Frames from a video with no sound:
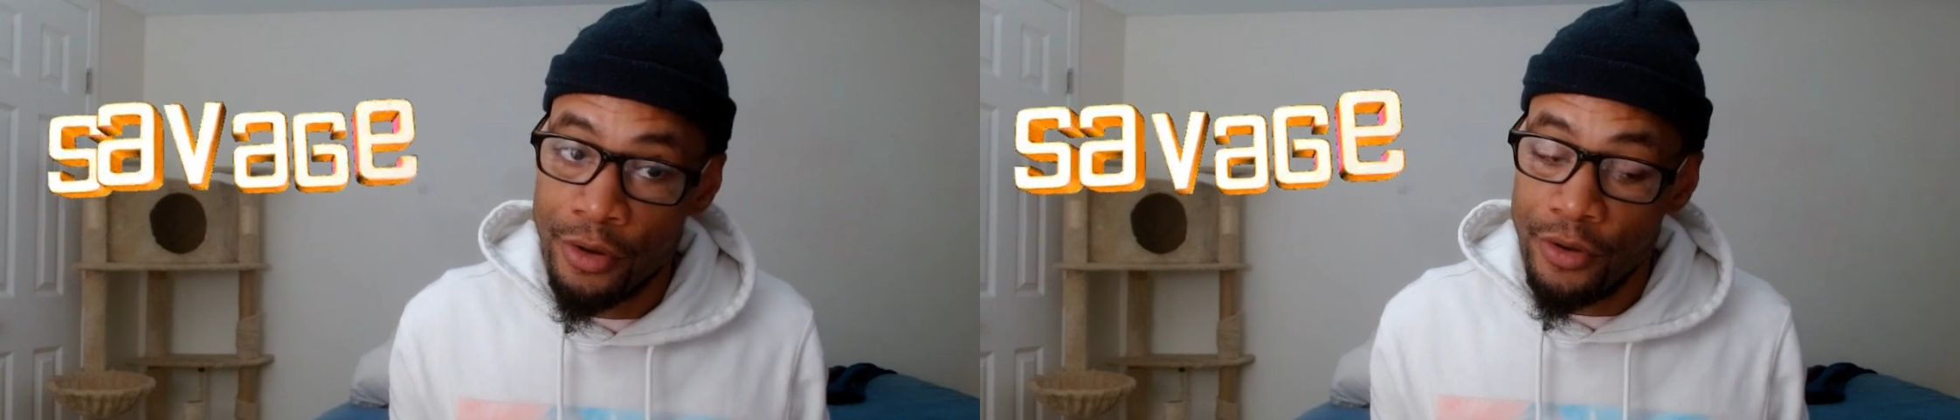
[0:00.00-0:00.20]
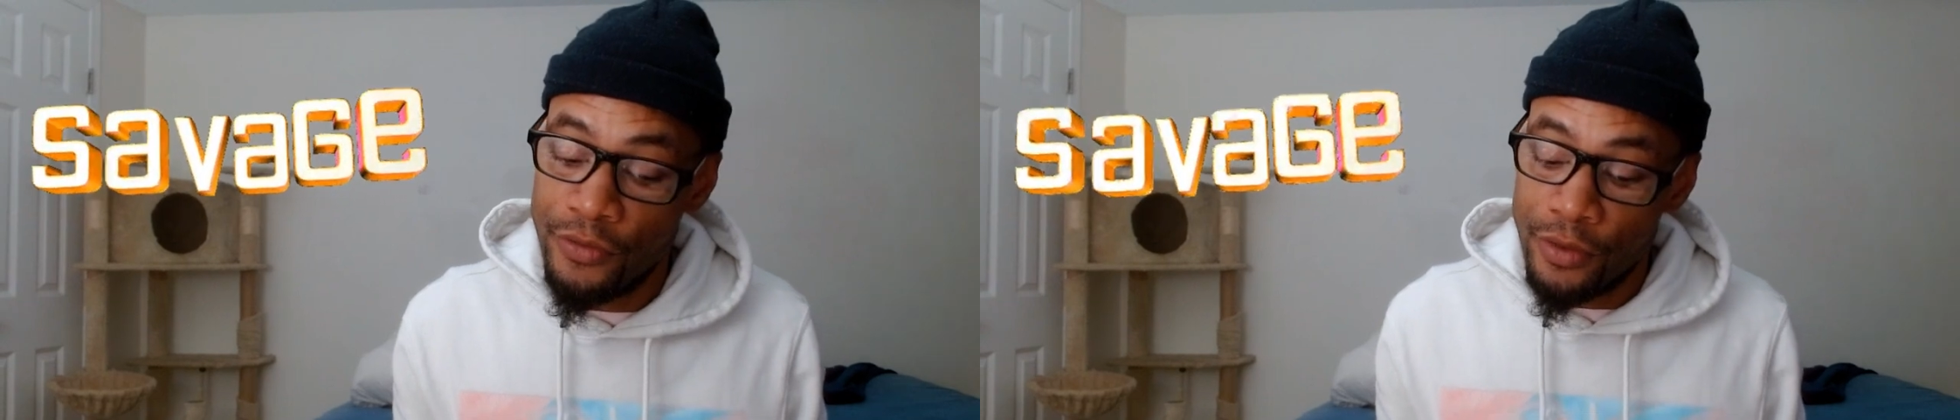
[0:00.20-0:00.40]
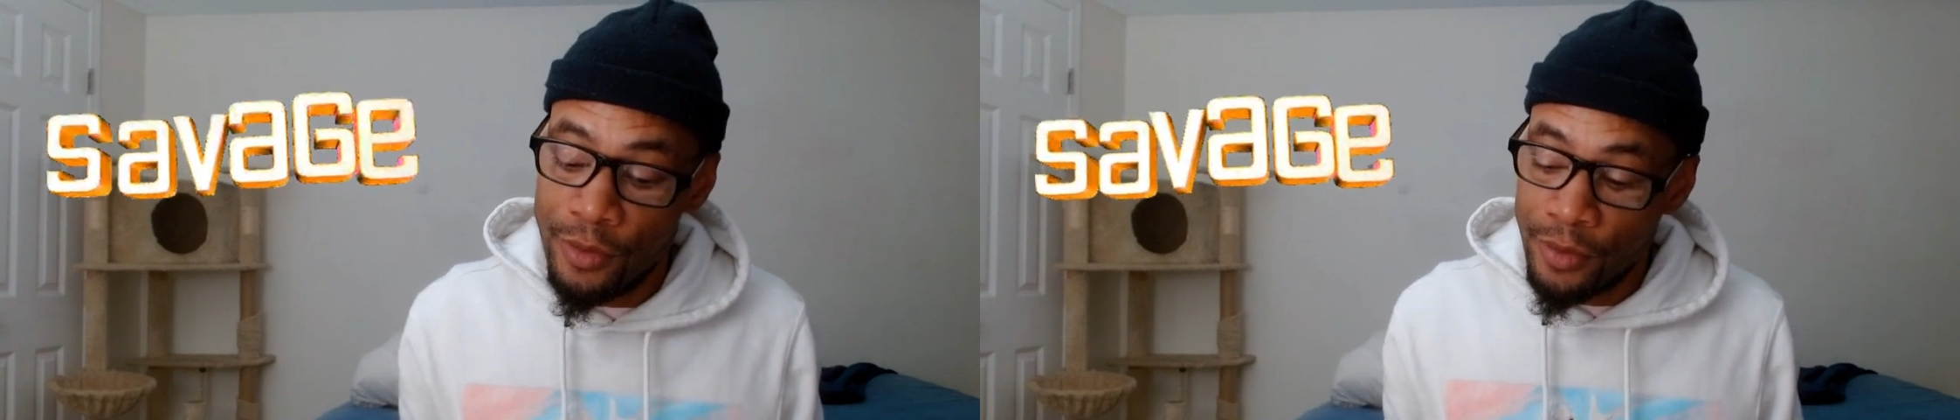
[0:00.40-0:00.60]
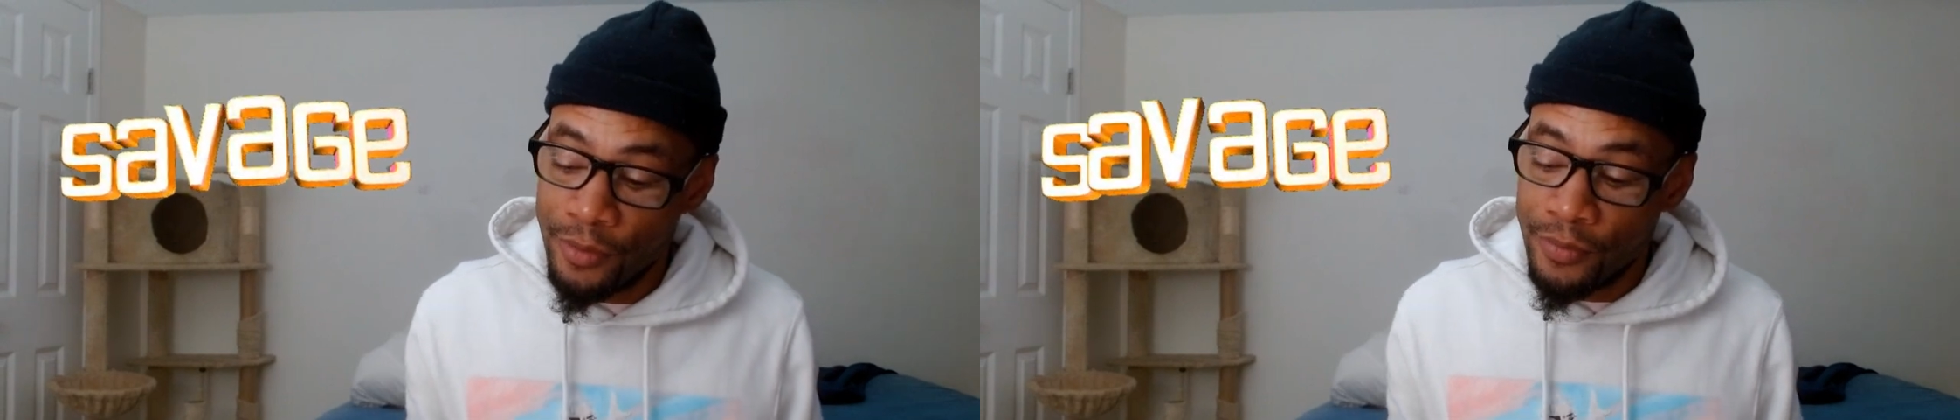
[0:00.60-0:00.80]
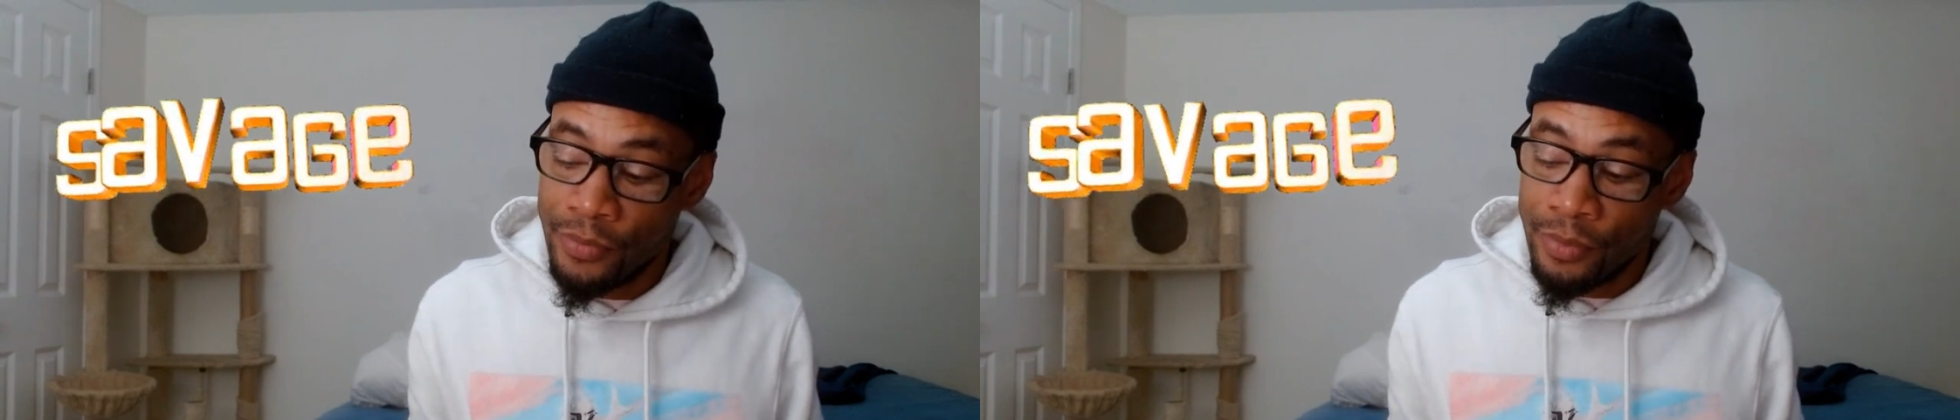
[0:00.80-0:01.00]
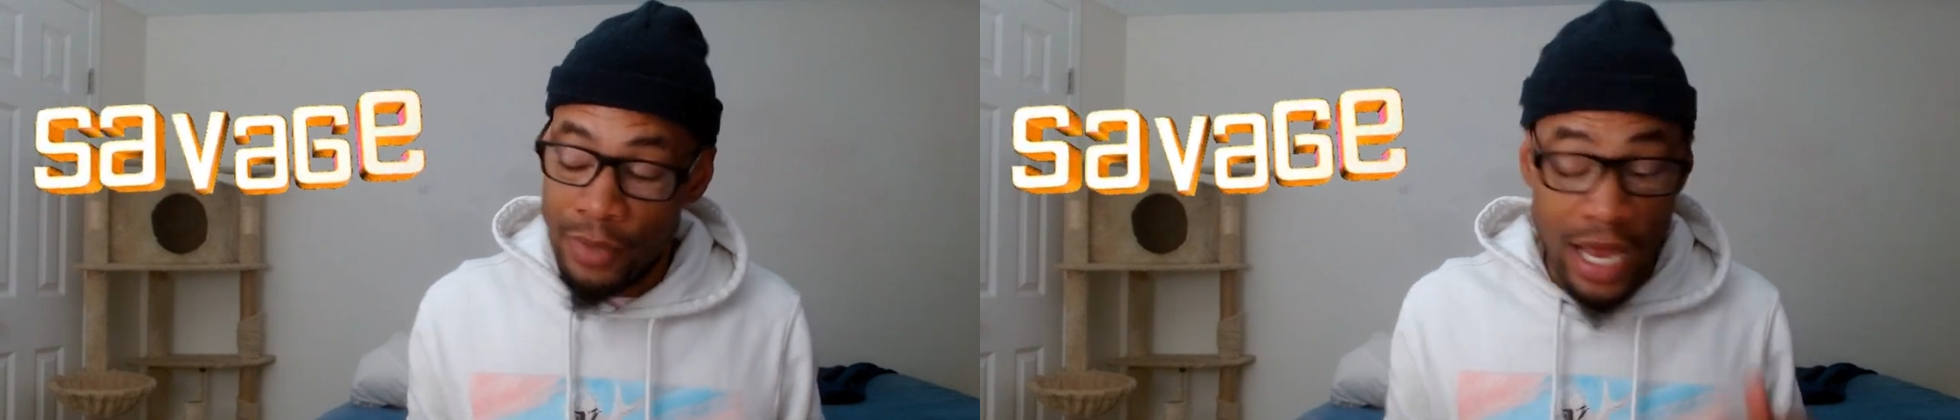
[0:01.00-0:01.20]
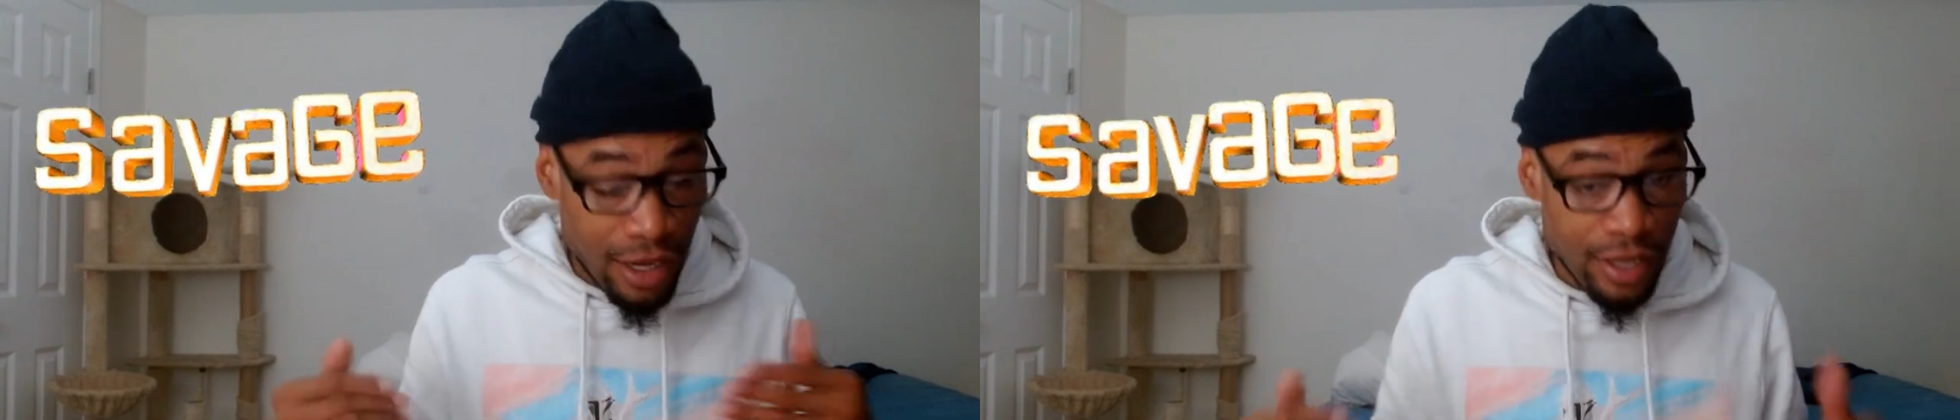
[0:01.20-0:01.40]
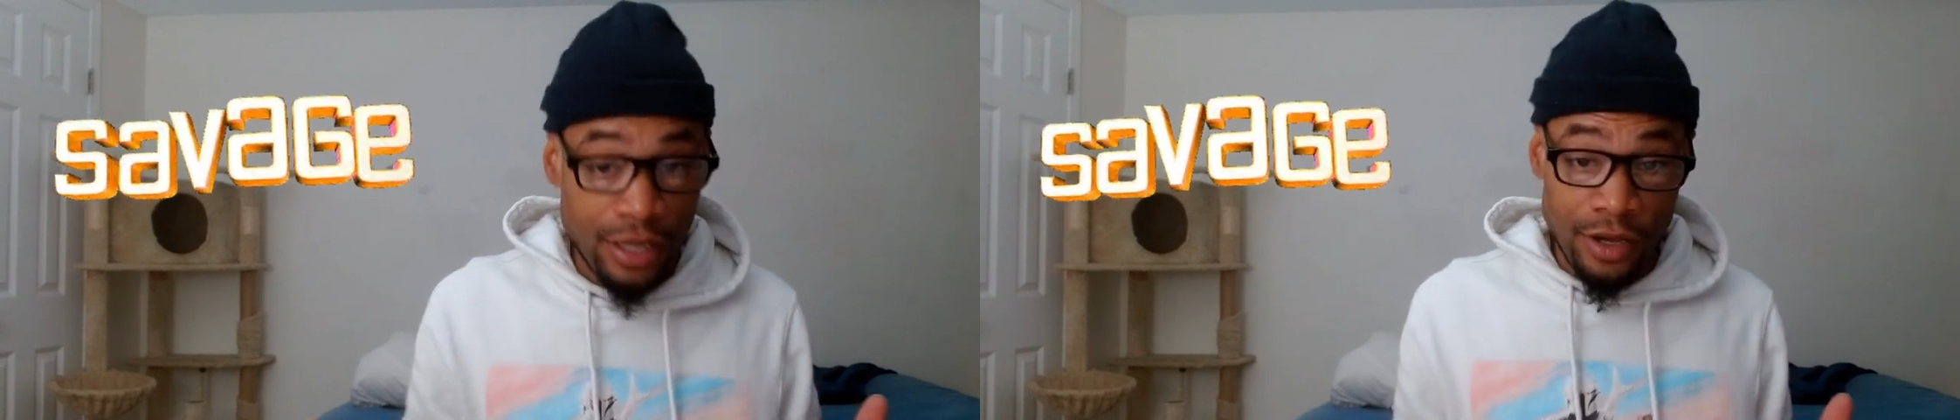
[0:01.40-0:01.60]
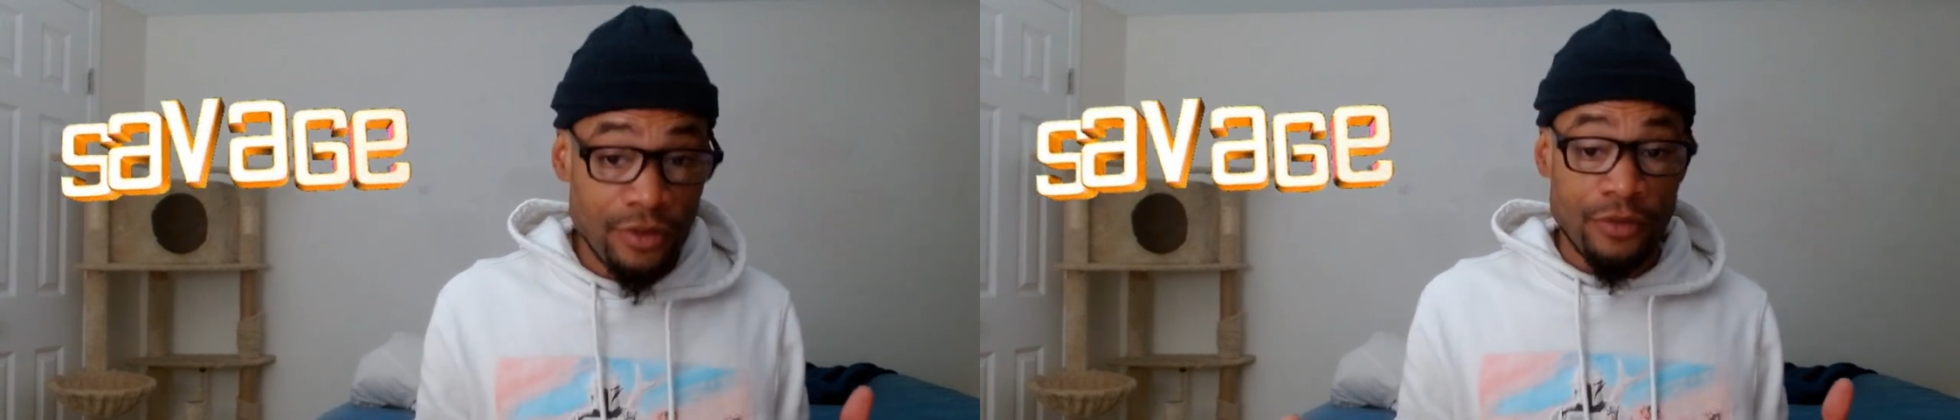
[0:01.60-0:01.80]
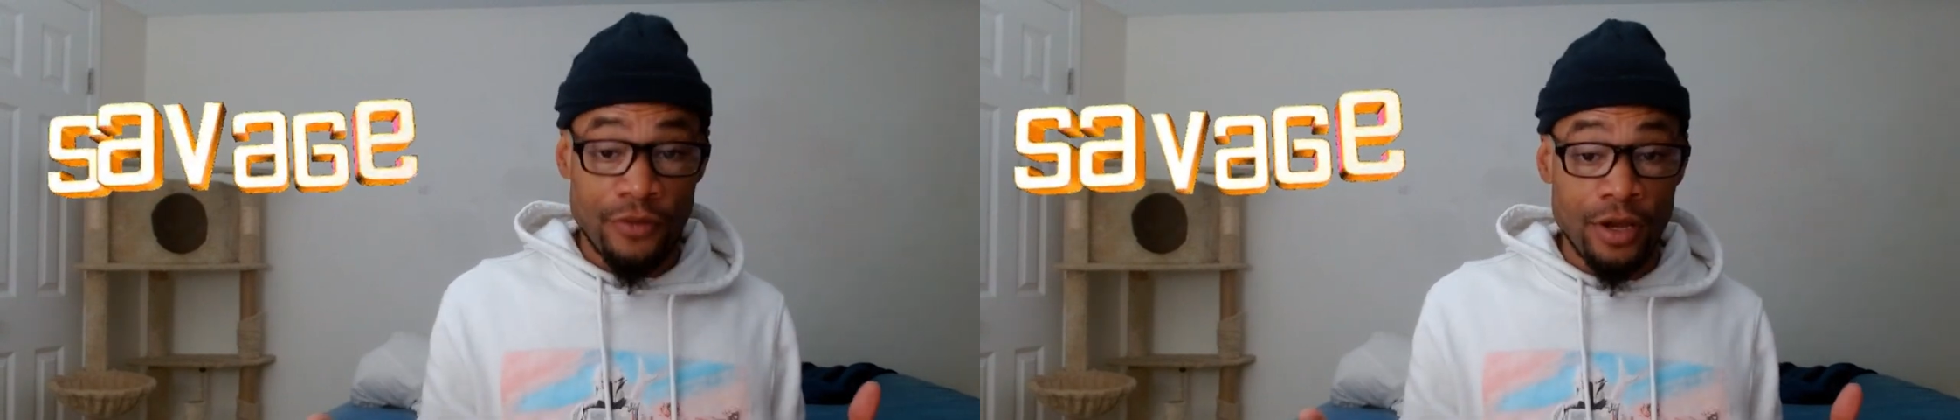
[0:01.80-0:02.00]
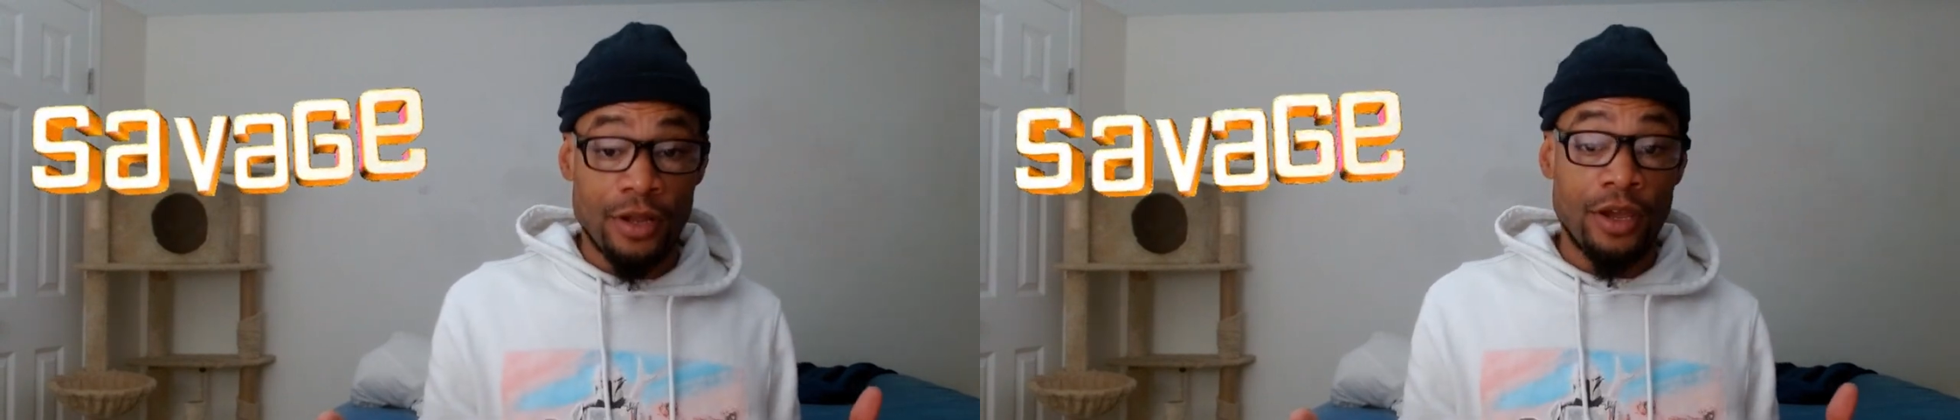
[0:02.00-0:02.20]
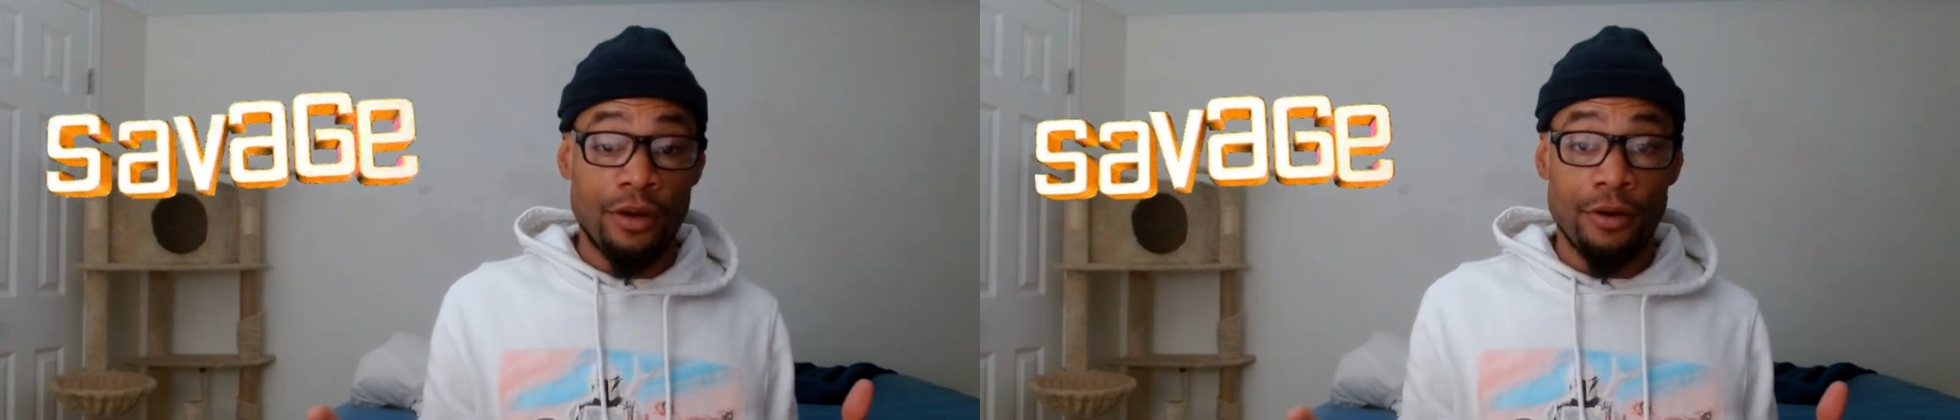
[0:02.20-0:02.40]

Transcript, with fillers: You feel me? But I couldn't cut some fucking hair.